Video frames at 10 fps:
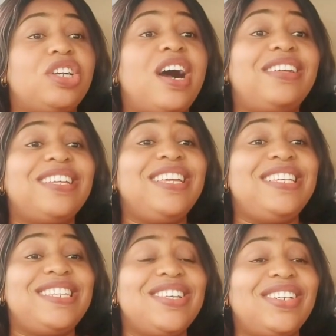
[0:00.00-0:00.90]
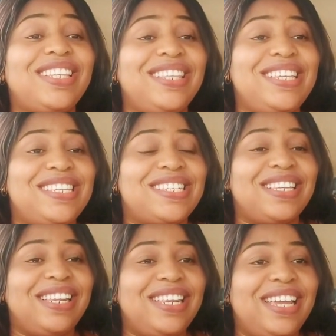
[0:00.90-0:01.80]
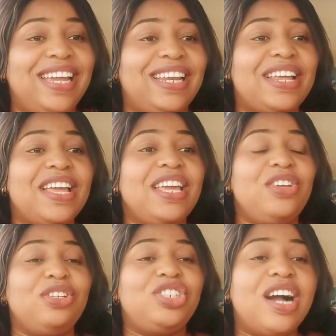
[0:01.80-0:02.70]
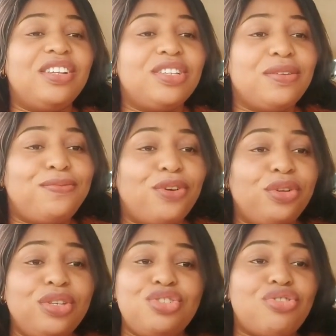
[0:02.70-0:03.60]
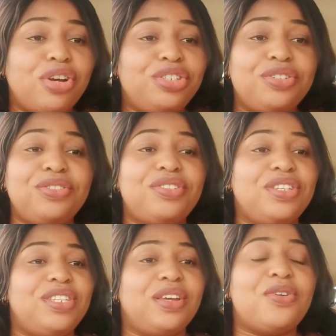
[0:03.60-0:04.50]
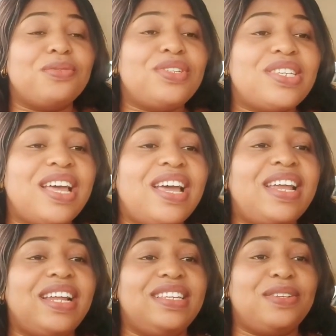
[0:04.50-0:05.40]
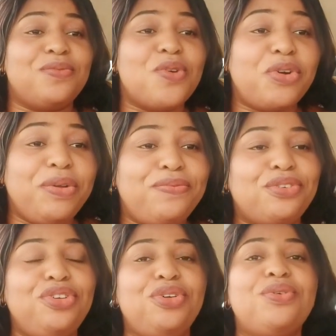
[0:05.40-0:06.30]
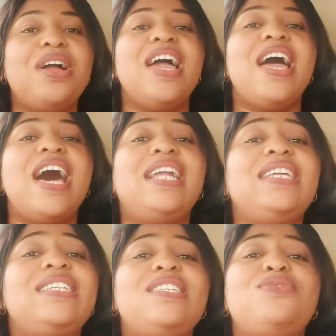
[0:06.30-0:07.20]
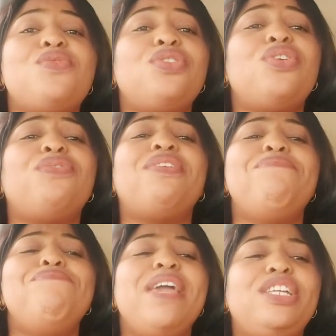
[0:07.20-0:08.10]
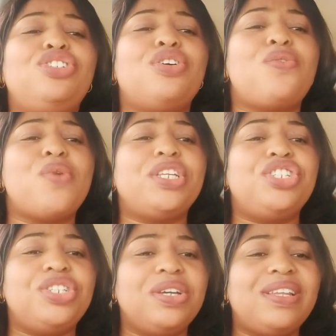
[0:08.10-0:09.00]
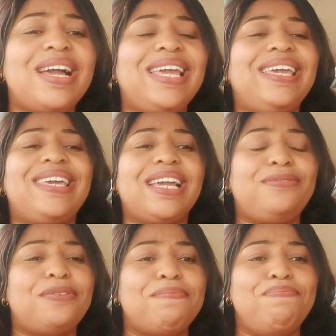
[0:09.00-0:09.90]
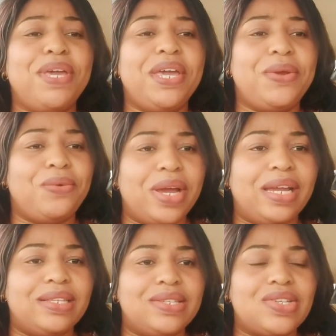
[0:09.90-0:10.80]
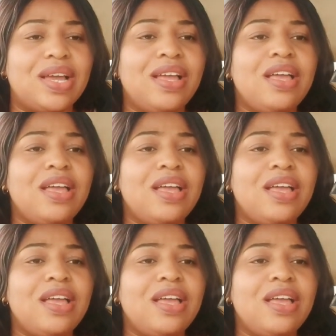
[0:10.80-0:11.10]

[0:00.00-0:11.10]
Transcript: child is not listening. Your child doesn't follow instructions. It's a concern and it's a worry for you. And this is one of the major questions I get from parents.